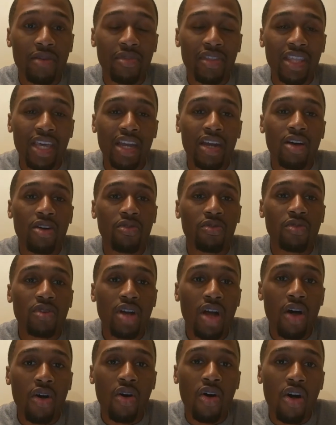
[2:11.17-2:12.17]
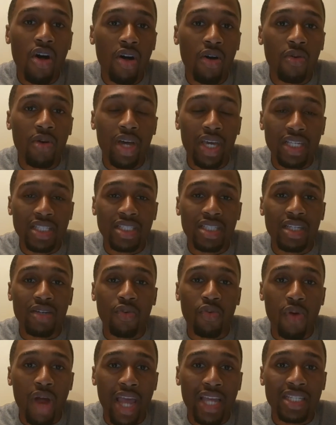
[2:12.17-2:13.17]
but they don't know always the
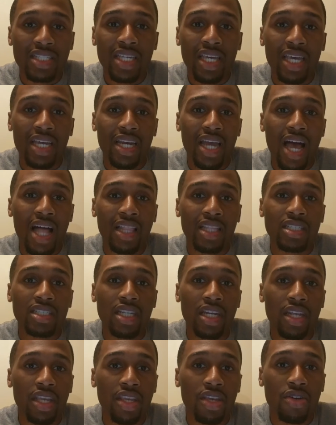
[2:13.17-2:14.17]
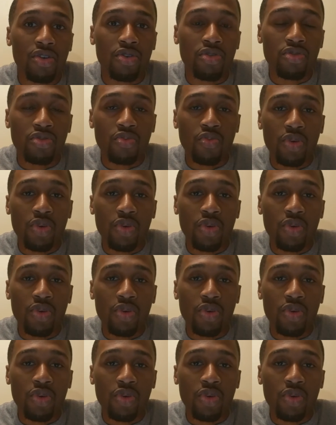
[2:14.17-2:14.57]
right technology to use,